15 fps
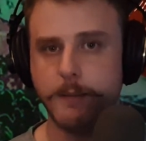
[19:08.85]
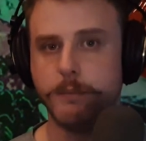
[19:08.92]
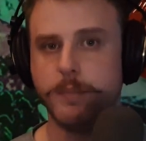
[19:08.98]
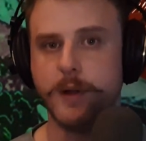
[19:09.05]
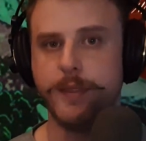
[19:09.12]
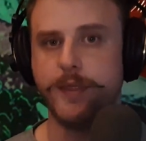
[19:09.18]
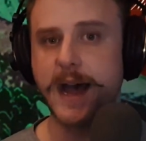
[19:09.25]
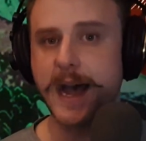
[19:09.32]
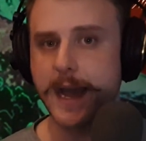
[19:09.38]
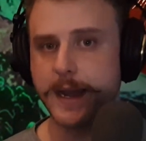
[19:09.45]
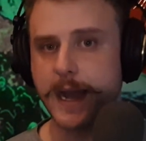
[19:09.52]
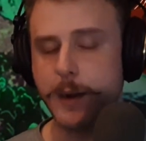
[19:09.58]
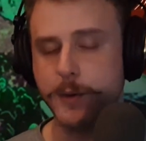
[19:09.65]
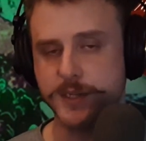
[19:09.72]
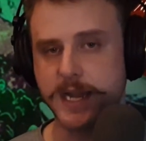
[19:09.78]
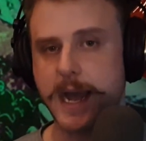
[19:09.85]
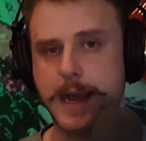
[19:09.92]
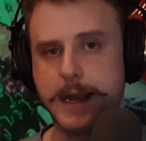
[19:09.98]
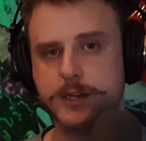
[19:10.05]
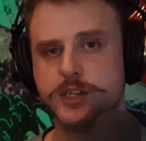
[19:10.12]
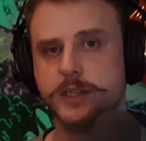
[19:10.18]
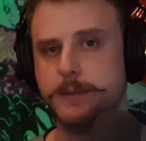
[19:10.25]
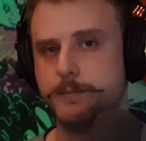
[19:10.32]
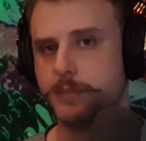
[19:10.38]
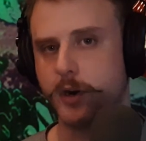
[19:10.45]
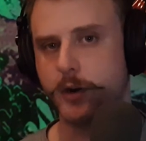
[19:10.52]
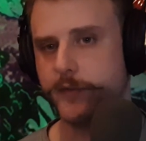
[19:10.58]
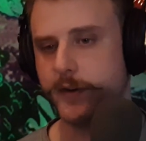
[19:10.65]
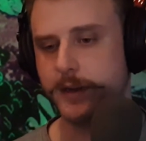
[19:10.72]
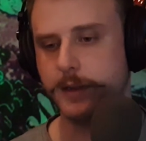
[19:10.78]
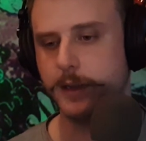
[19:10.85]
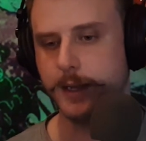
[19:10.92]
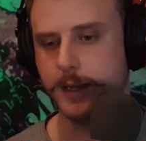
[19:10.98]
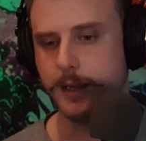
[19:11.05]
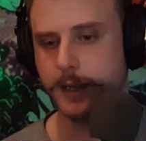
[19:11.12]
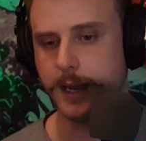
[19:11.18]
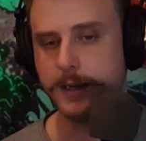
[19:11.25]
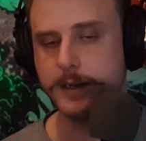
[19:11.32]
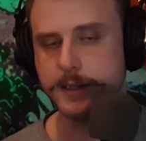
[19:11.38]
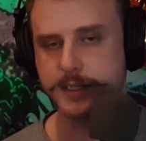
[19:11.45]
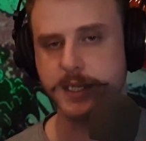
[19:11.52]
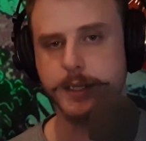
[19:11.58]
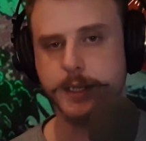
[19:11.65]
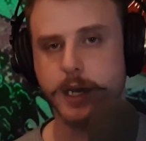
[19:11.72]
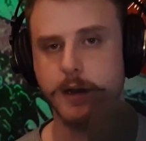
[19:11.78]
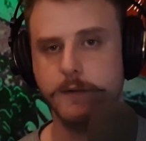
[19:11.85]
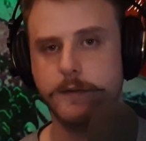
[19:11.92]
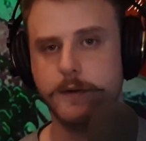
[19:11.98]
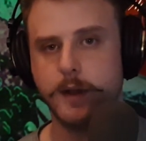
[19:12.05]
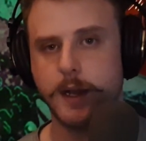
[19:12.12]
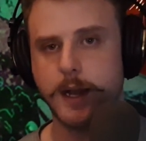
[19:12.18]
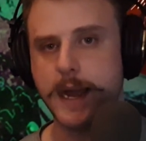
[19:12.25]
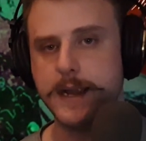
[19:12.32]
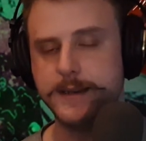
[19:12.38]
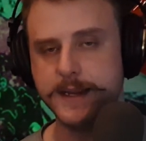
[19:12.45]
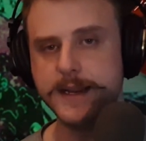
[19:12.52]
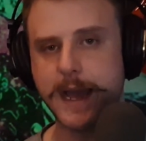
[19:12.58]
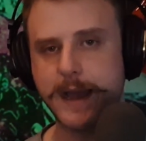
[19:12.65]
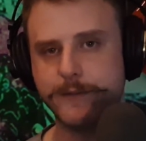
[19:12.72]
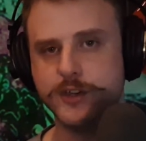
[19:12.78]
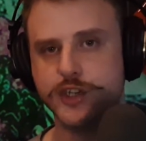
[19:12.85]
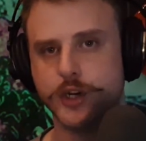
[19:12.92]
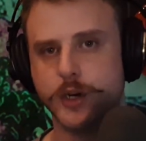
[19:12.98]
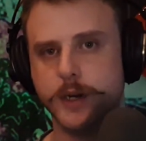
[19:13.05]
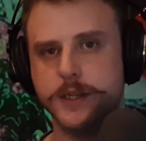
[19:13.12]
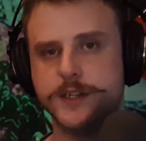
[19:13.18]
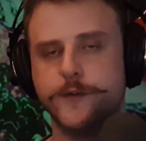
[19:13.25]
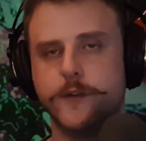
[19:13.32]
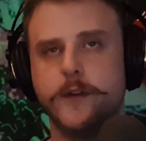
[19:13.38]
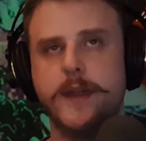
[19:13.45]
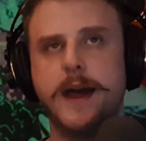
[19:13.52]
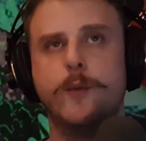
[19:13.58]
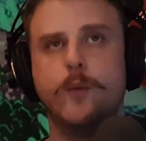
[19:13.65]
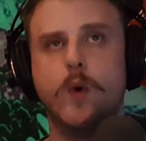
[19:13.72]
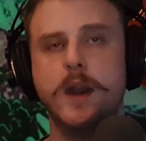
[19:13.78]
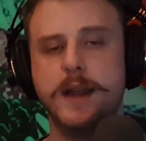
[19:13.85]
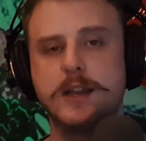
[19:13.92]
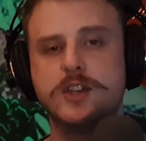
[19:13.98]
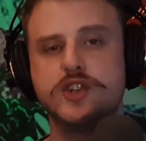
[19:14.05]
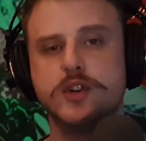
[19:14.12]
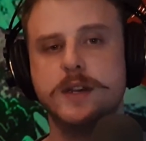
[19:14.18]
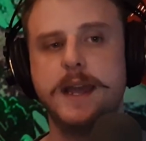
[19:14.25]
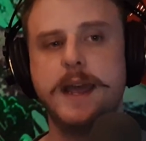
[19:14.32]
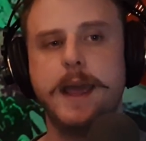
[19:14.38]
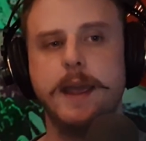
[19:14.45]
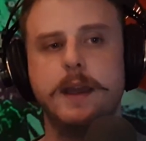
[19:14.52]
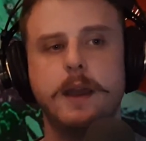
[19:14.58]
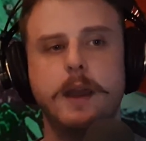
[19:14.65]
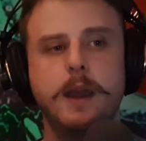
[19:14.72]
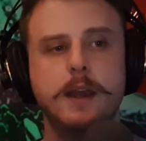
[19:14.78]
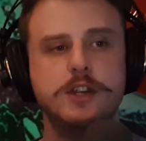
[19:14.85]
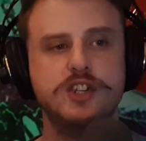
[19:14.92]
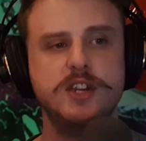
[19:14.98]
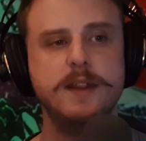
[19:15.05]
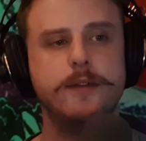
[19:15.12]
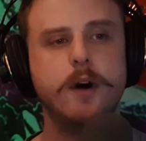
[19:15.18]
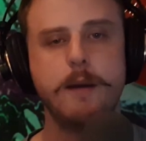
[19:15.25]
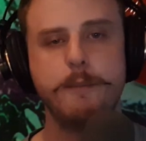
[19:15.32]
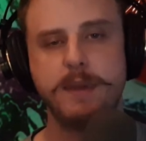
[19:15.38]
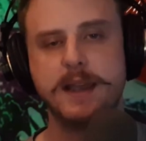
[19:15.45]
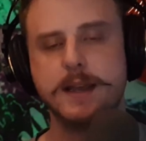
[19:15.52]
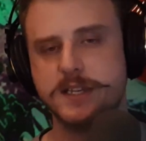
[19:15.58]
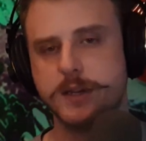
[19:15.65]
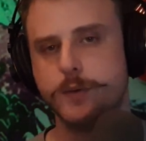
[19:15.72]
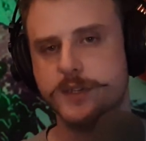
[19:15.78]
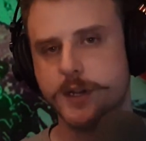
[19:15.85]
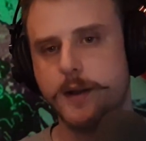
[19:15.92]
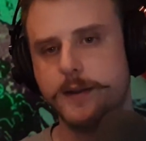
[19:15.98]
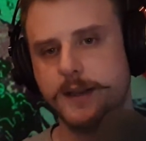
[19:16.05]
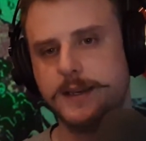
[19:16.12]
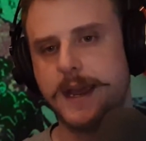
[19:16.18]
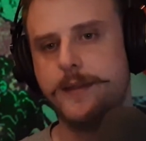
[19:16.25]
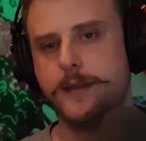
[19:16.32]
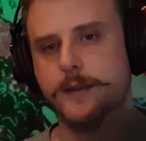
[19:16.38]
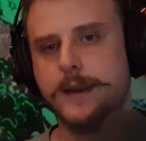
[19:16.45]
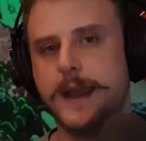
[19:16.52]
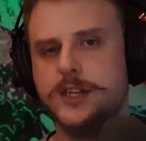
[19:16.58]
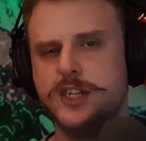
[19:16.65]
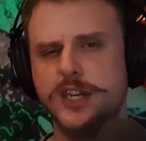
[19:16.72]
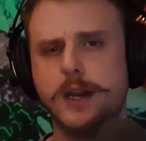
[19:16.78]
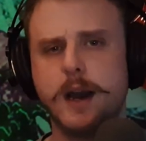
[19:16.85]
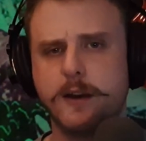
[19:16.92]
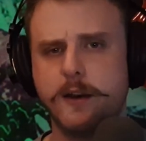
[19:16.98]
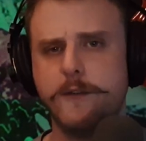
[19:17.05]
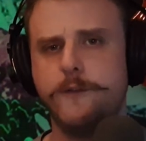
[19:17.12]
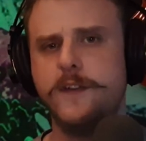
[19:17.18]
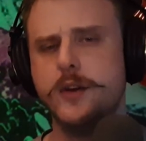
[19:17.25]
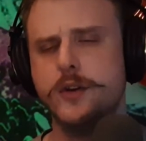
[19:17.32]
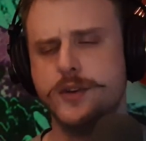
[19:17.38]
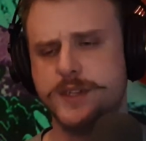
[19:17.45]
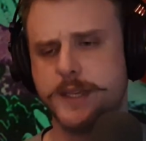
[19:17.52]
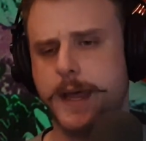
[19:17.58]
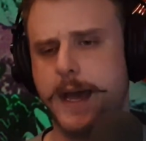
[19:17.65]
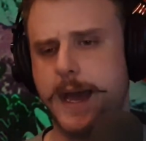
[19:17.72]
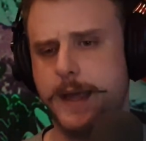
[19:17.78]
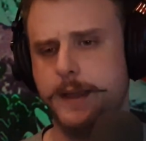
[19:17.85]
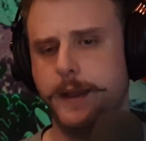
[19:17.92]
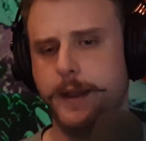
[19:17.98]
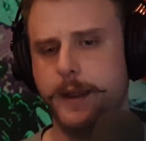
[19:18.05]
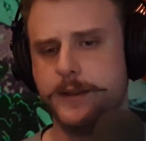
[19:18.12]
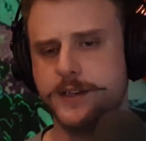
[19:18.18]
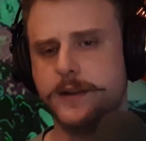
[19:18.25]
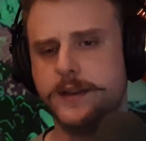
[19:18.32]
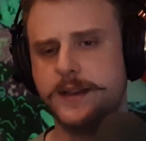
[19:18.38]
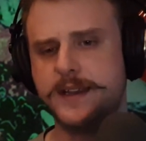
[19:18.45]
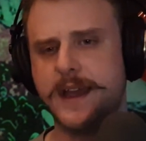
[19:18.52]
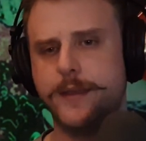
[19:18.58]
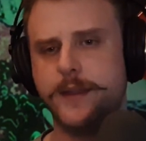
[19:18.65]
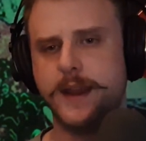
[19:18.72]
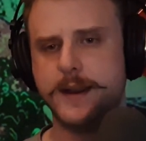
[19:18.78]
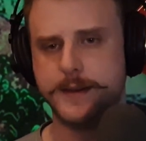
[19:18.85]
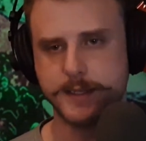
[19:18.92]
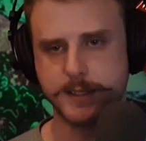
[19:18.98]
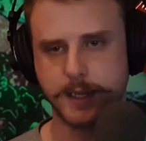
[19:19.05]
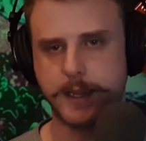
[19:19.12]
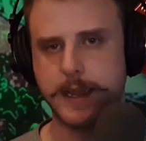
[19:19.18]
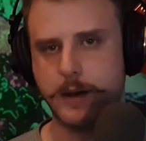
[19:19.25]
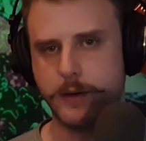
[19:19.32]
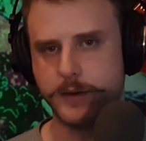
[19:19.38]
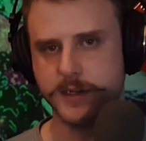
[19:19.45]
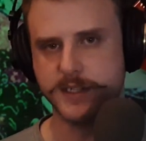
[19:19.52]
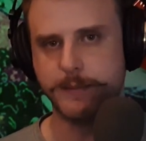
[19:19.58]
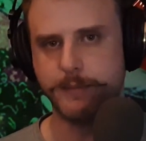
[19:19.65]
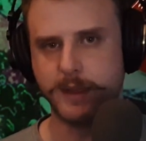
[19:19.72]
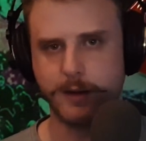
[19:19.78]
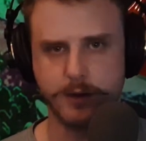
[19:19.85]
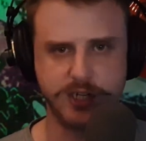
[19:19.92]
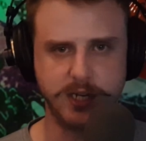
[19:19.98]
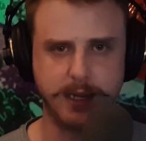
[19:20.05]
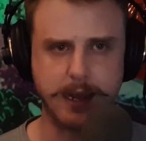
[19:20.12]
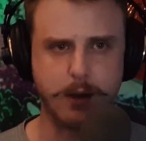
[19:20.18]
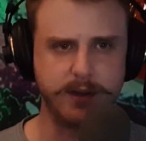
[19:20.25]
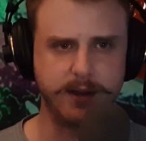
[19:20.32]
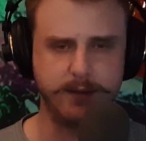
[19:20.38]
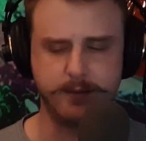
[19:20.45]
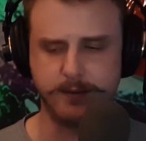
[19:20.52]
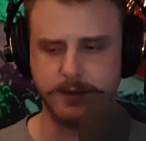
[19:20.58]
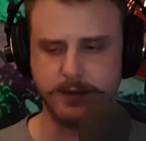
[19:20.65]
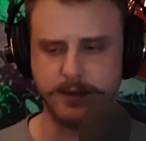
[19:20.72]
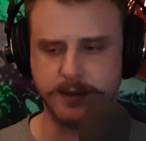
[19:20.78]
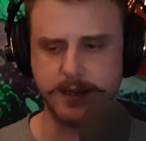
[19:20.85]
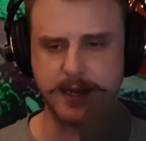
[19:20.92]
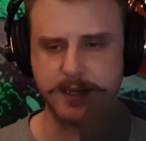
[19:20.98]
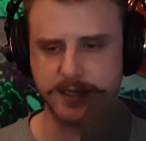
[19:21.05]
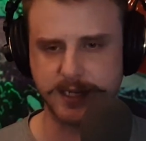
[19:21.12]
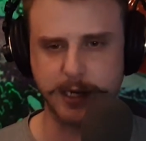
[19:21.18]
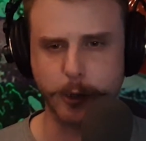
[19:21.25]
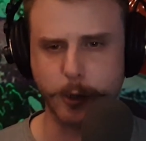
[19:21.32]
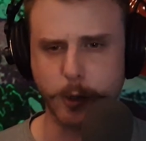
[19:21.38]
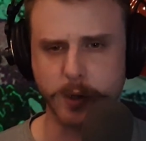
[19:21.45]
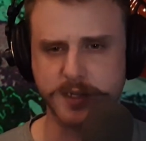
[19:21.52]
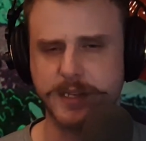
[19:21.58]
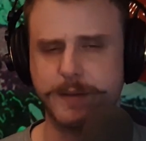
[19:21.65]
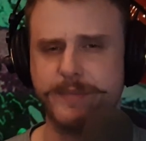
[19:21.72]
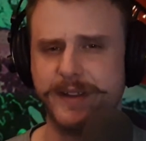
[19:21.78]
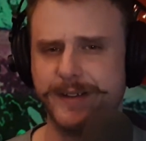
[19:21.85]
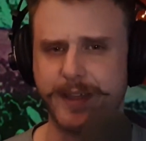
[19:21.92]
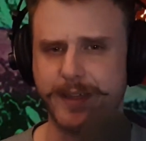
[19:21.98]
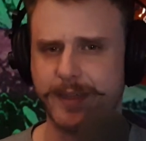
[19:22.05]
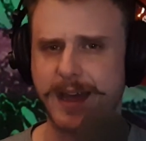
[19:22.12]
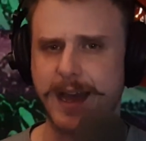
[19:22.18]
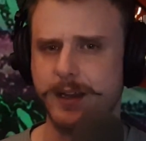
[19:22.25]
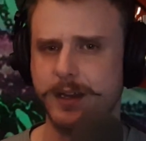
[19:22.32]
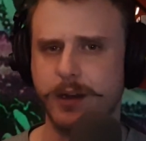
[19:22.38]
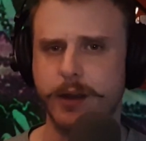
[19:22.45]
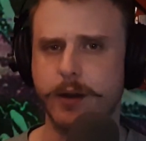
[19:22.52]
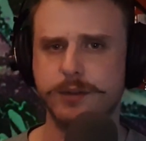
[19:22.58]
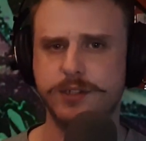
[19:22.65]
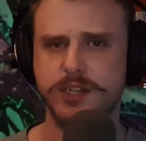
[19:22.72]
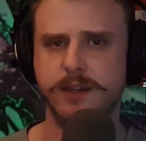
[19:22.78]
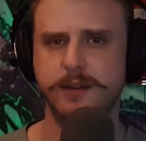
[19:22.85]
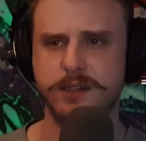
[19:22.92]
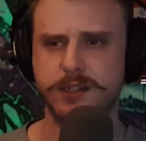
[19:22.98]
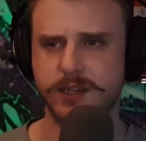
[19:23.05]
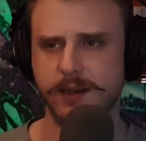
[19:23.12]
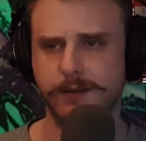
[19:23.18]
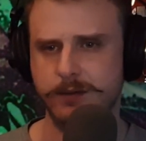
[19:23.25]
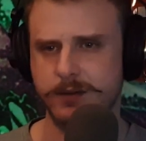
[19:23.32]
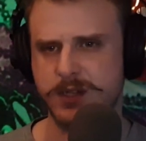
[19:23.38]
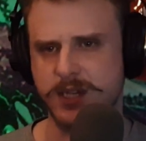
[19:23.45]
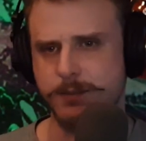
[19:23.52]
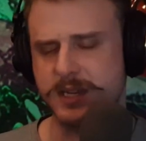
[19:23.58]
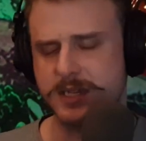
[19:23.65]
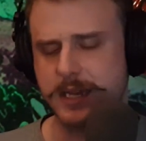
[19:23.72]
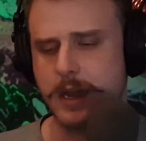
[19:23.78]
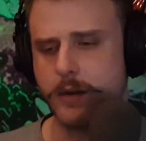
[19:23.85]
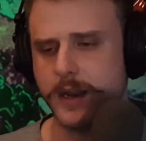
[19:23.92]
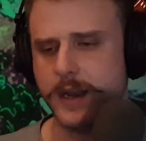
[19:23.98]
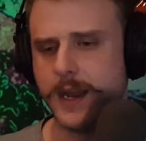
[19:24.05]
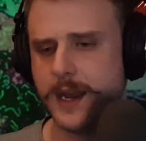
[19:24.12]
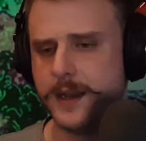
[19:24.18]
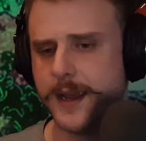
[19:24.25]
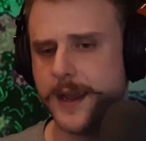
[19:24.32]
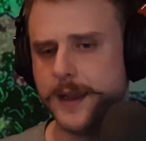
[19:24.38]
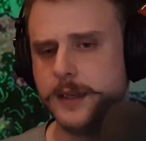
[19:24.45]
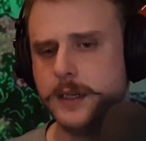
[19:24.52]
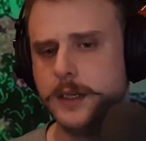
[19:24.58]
But that I was actually perfectly innocent of. I did have insurance for that one extra day. She thought because it was on the 10th day, she got confused that it's on the 10th day, it doesn't count or something, or she counted day 0 or something like that. She miscounted a day.